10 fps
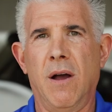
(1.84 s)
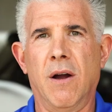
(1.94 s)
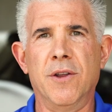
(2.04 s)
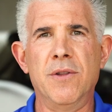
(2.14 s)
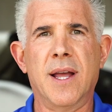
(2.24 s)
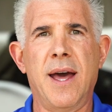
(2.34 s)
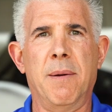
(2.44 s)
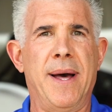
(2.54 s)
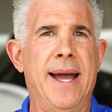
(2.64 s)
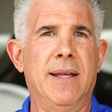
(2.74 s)
Are you the
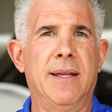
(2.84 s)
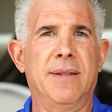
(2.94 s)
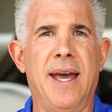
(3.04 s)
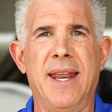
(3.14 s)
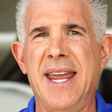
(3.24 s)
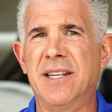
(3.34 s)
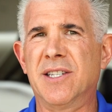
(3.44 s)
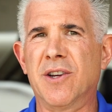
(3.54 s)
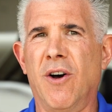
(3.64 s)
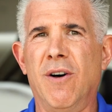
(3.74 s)
kind of pilot that hates
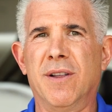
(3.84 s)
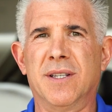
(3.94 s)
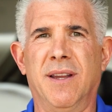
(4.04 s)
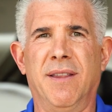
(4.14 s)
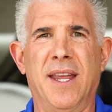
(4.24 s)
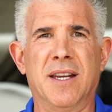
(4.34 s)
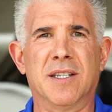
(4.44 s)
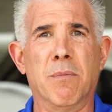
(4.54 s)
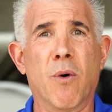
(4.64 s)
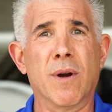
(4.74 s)
stalls and
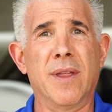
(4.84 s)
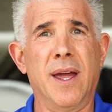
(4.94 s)
thinks more